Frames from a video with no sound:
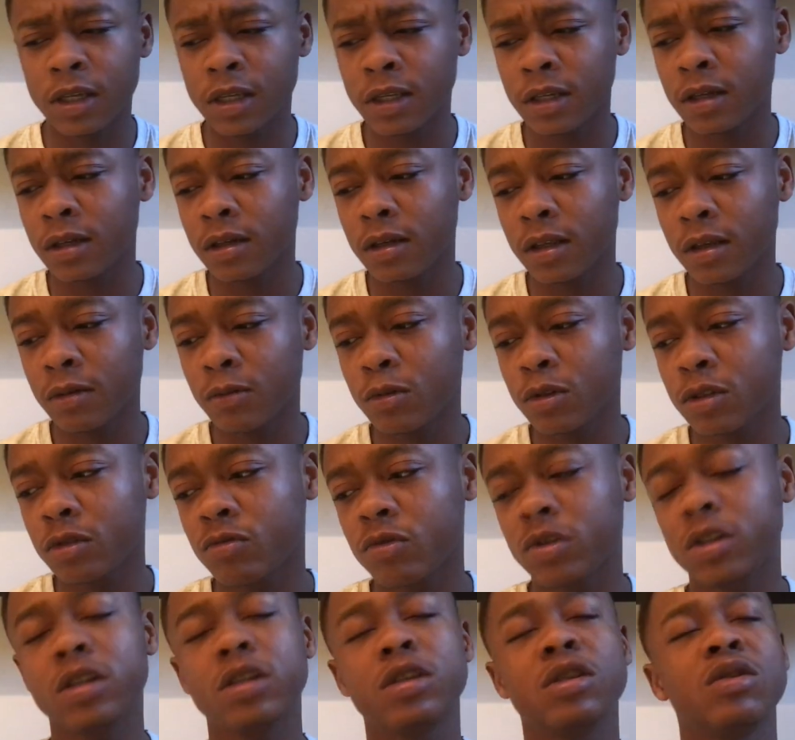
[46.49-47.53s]
And it
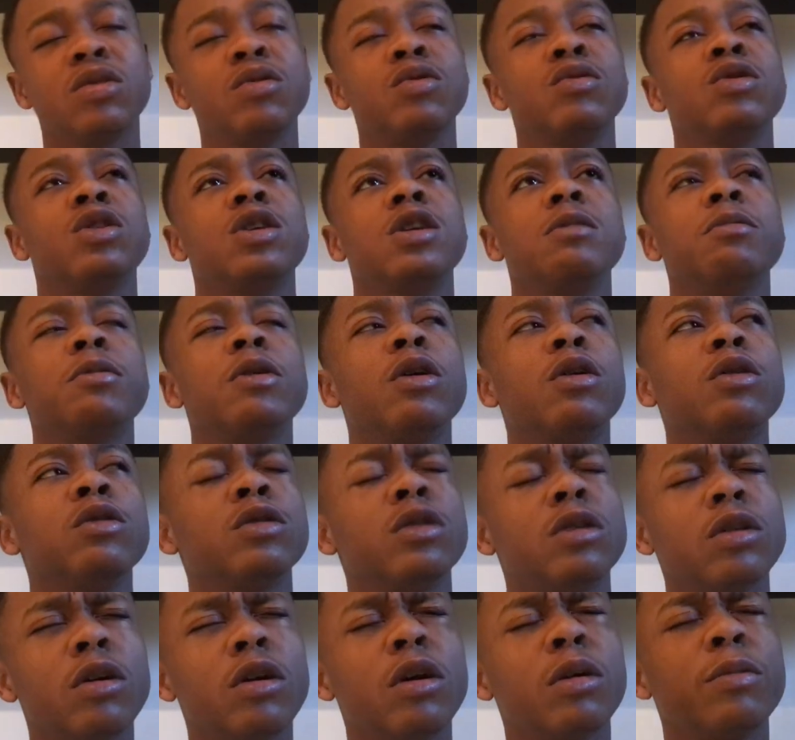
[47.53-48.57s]
was really two cheap
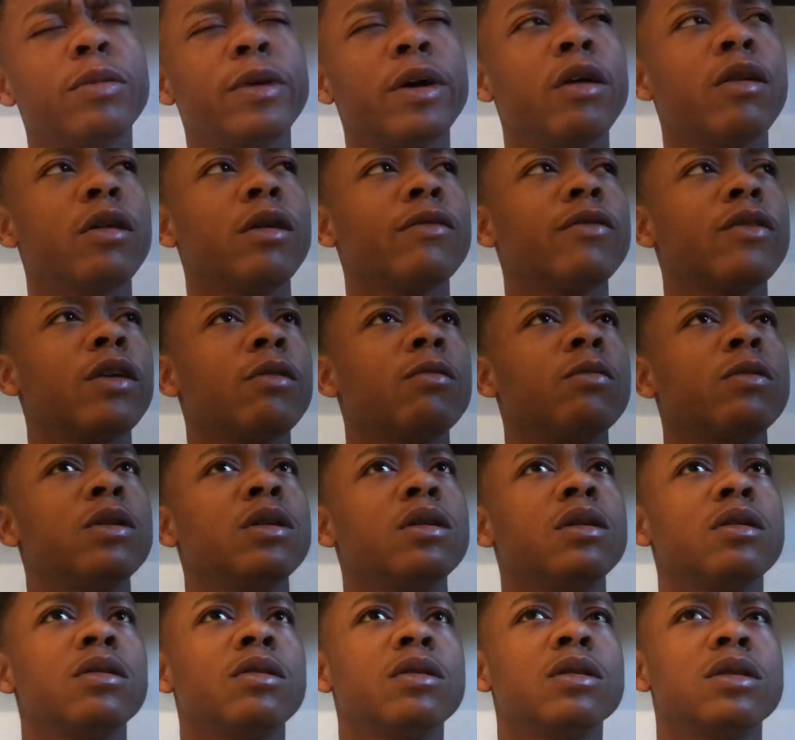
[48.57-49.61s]
goals on our behalf that
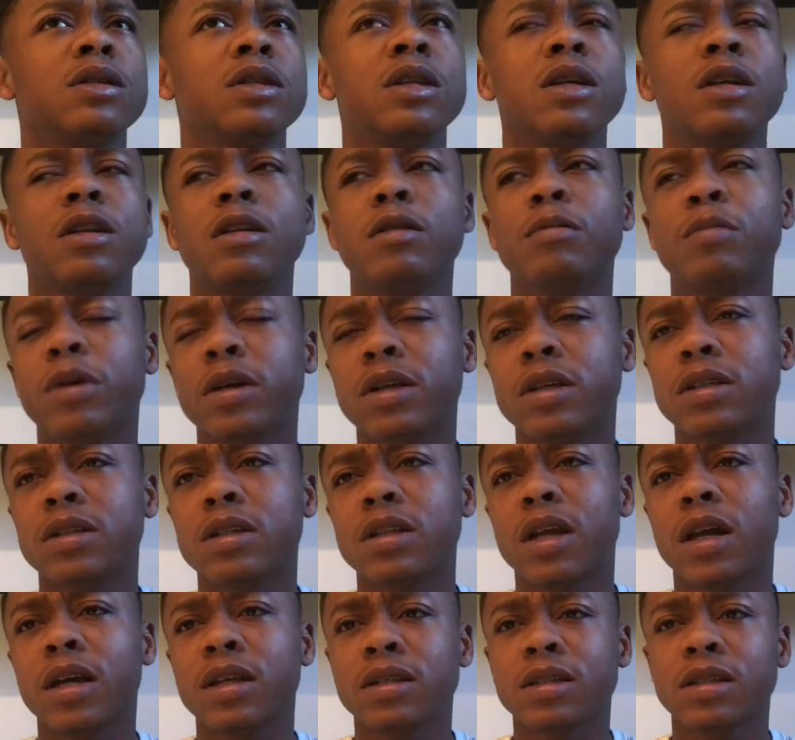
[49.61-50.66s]
we conceded. But
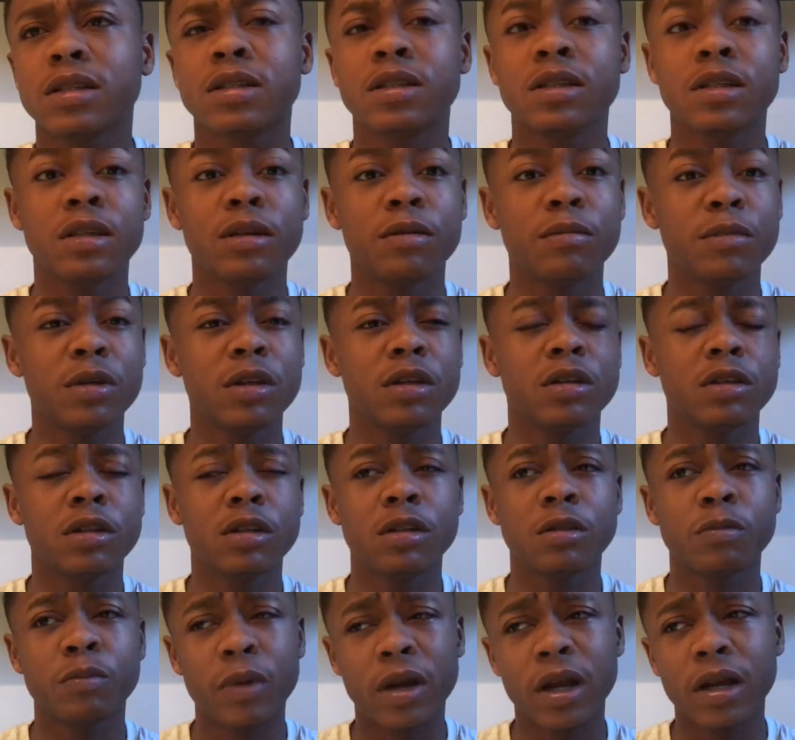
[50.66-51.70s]
it's nice to see
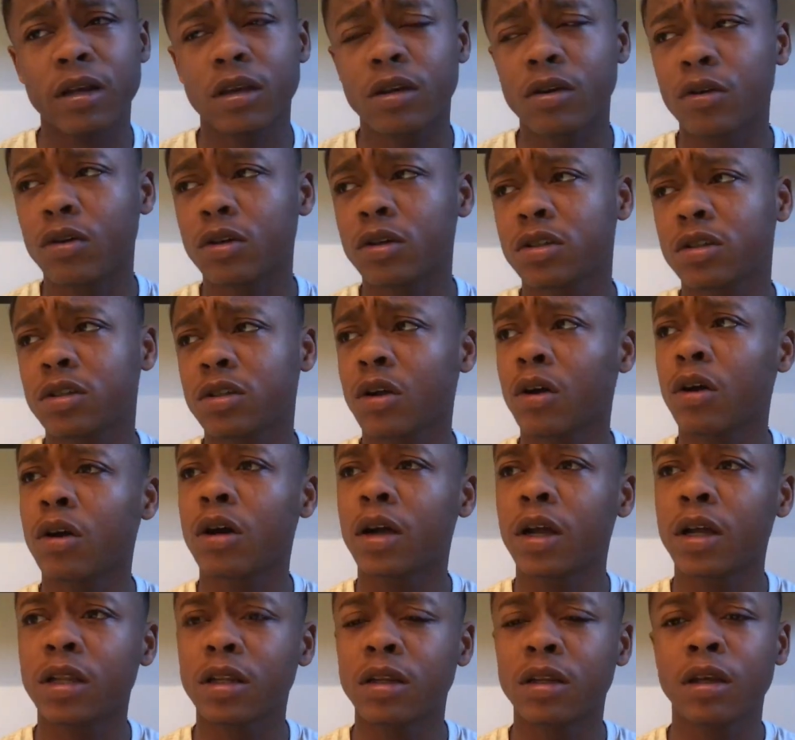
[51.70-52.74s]
Amaechi's back. He got a
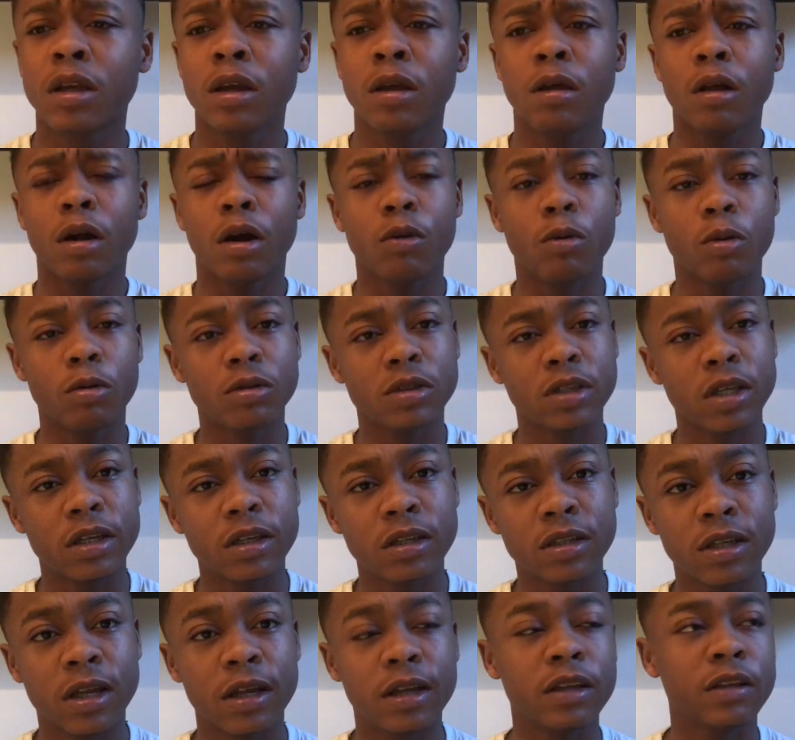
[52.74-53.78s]
start, and I won't say
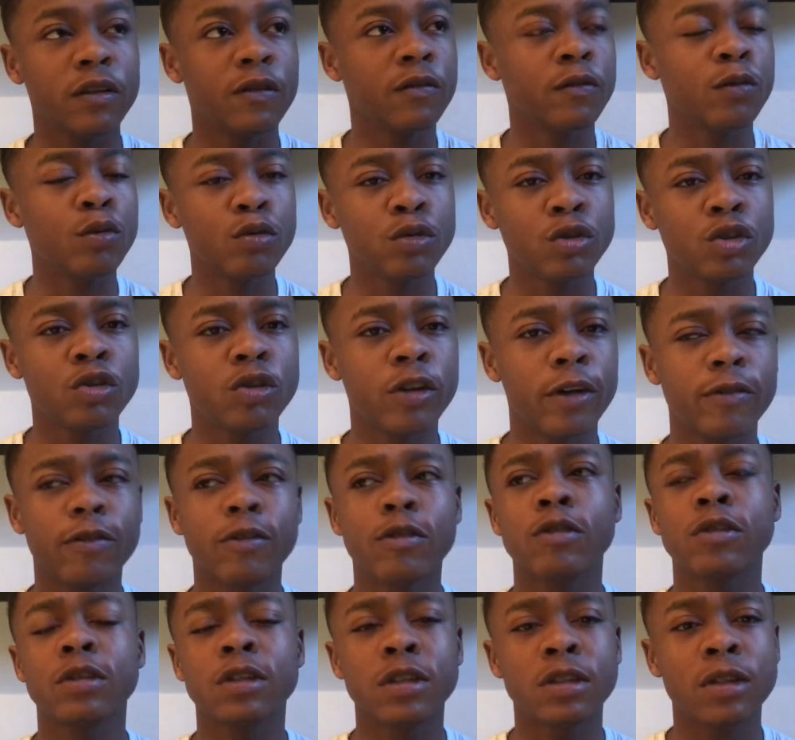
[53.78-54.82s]
he's at his full strength
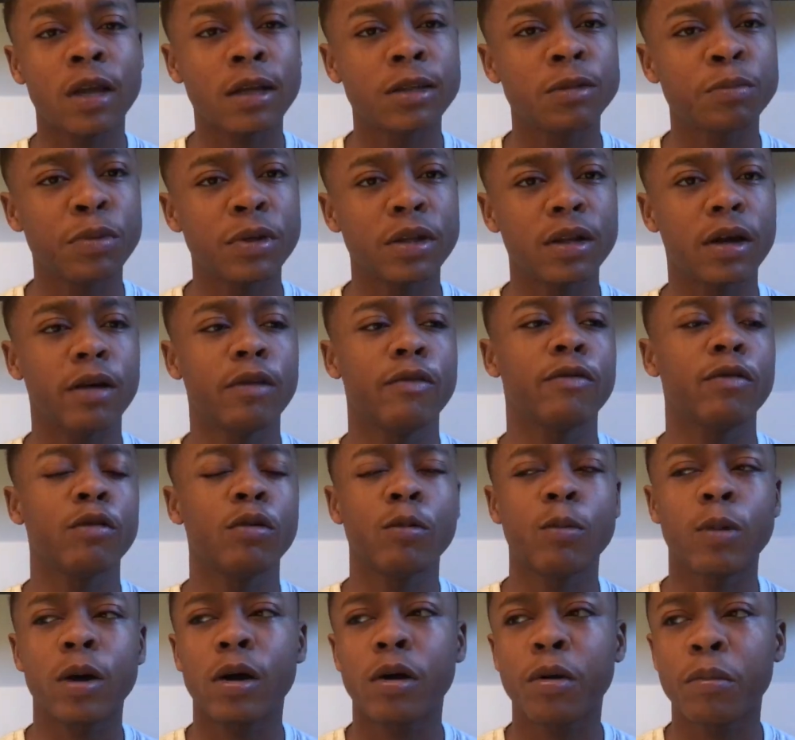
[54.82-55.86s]
because he has been out for
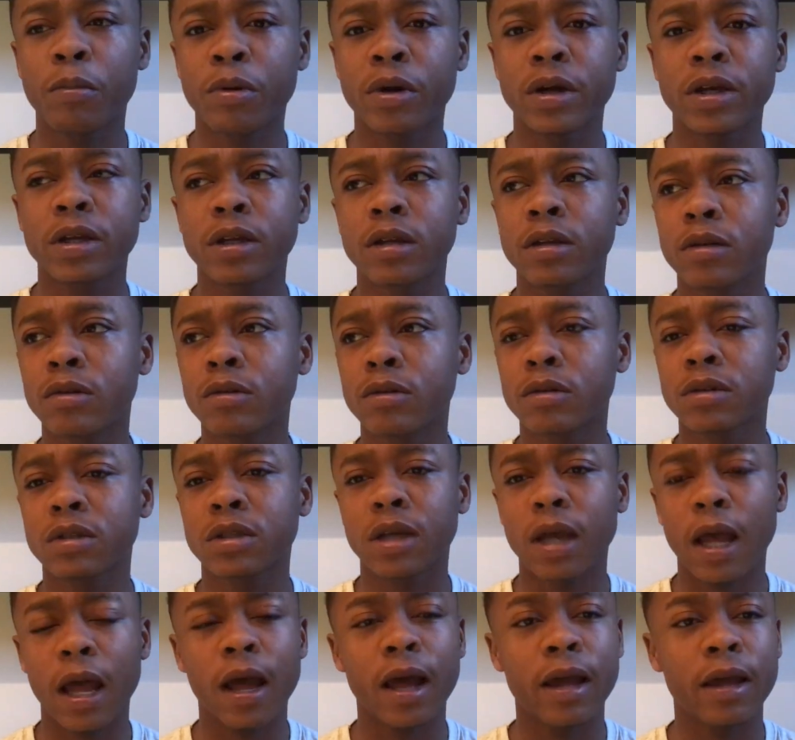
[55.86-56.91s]
a while. But he looked
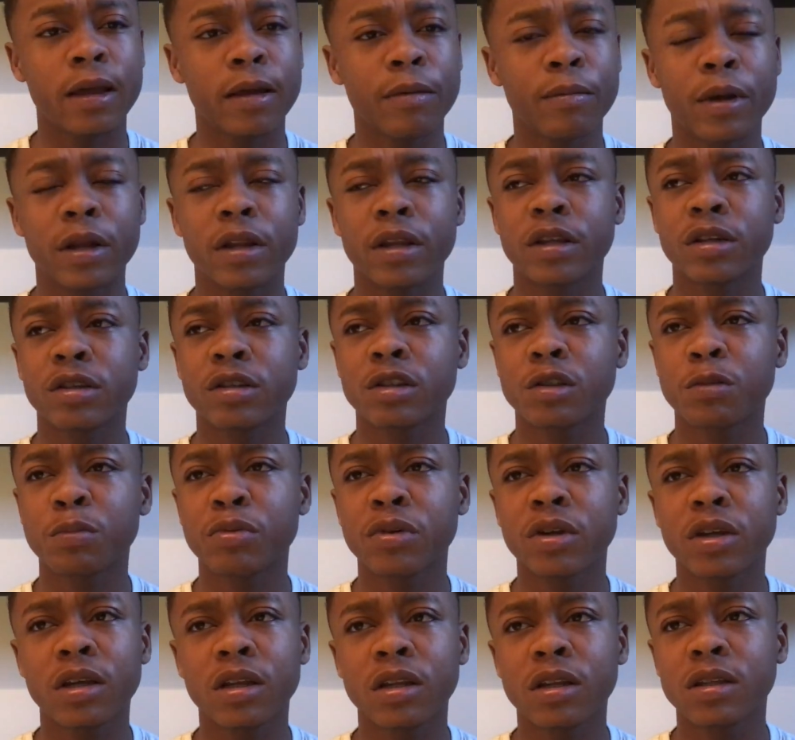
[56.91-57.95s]
at it, man. He had a
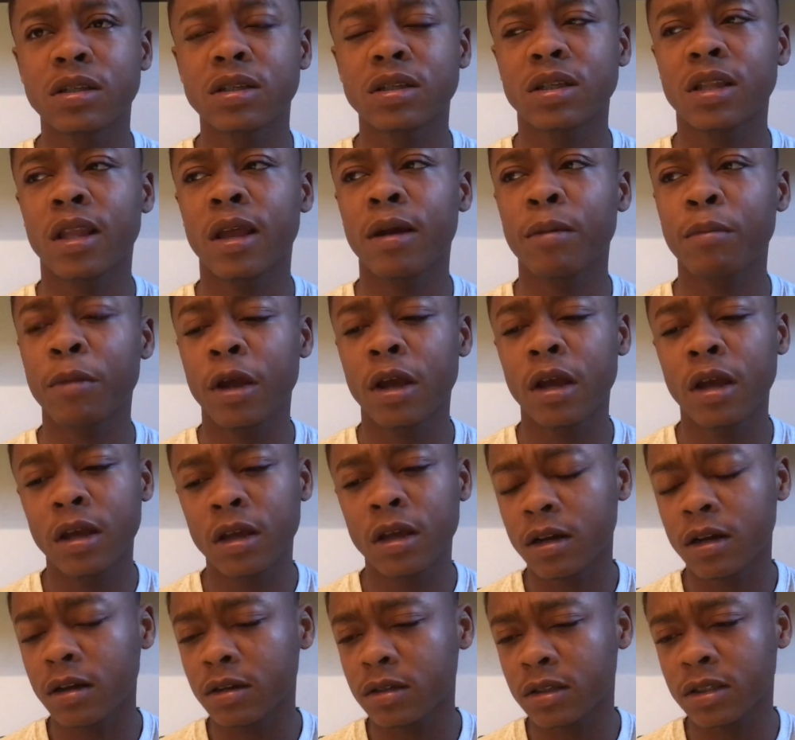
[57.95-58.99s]
spring in his step.
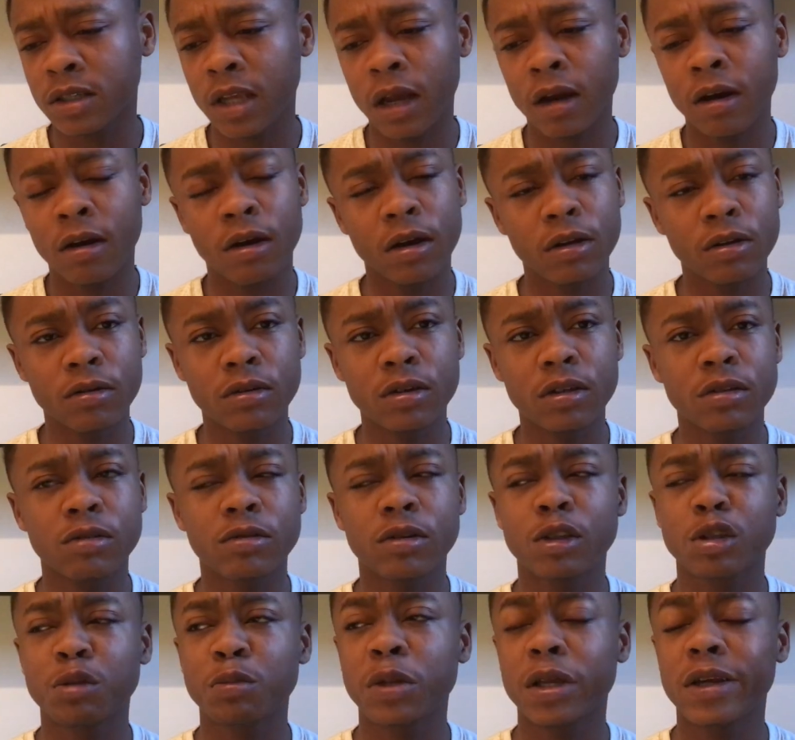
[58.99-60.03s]
Saka, I don't need
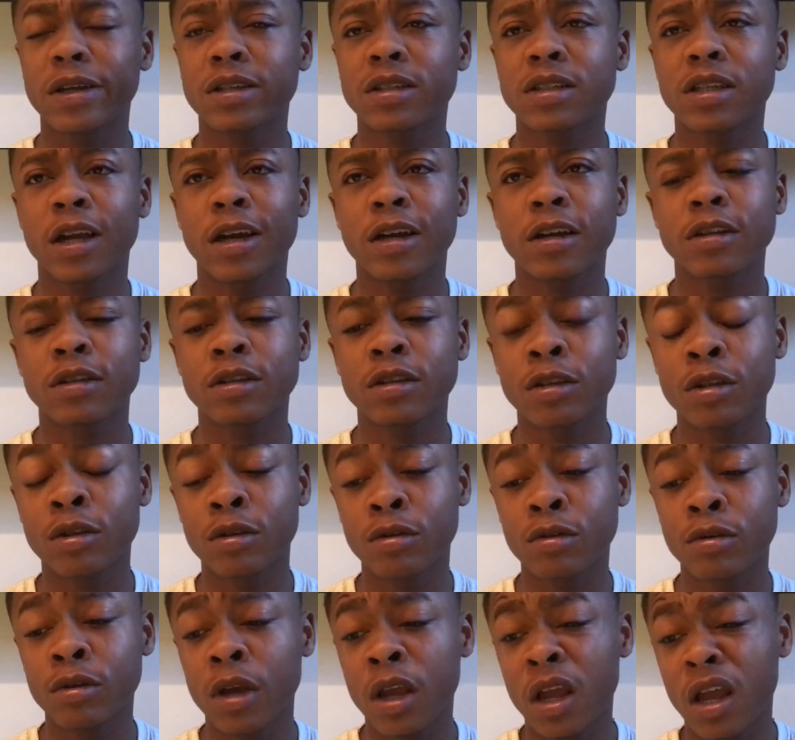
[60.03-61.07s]
to explain Saka to
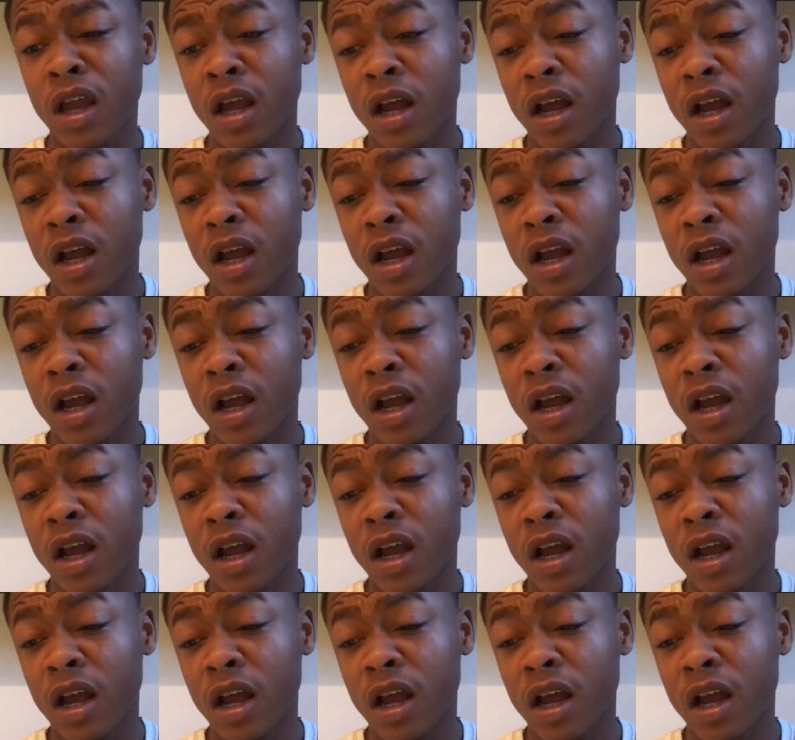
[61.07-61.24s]
you.